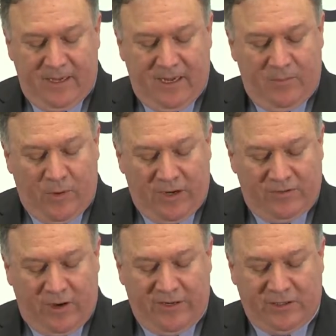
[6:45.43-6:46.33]
In
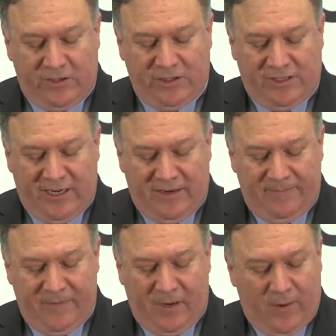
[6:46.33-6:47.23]
Buenos Aires, Argentina,
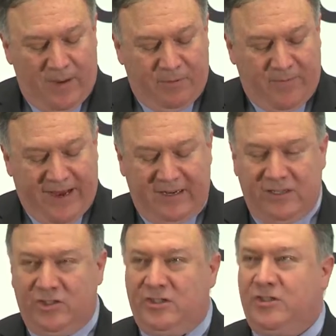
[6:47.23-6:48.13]
Iran provided
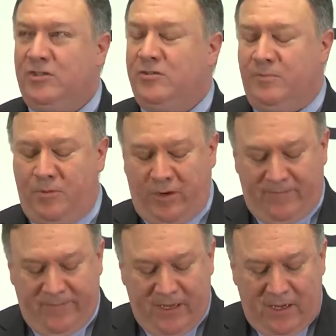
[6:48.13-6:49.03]
logistical support
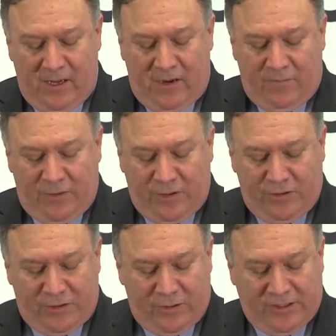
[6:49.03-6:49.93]
for 2
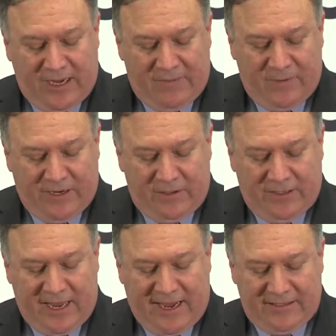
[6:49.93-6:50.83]
suicide vehicle
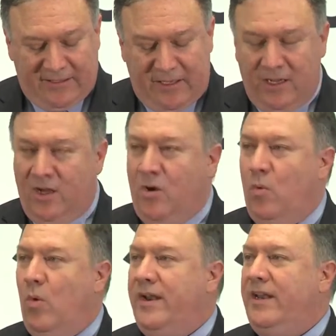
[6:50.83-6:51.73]
attacks,
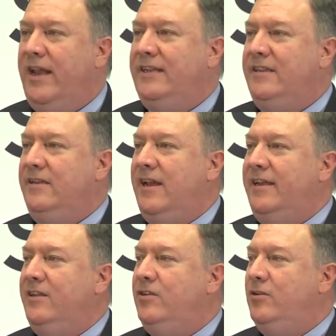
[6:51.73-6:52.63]
one in
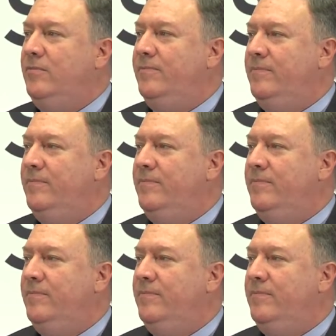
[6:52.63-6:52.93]
1992